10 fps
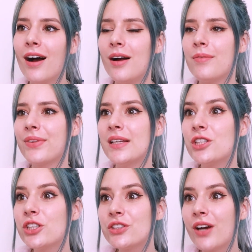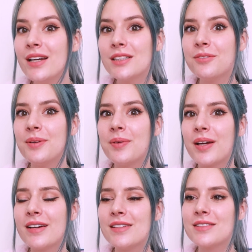And it's just strange to me
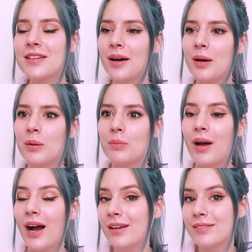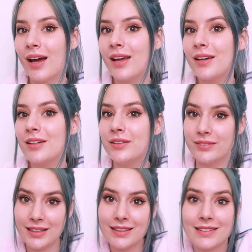because I like
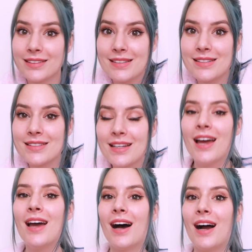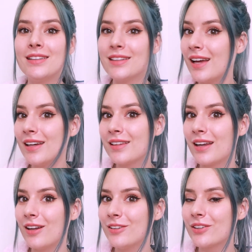uniqueness. I like
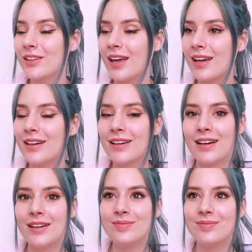that I look like,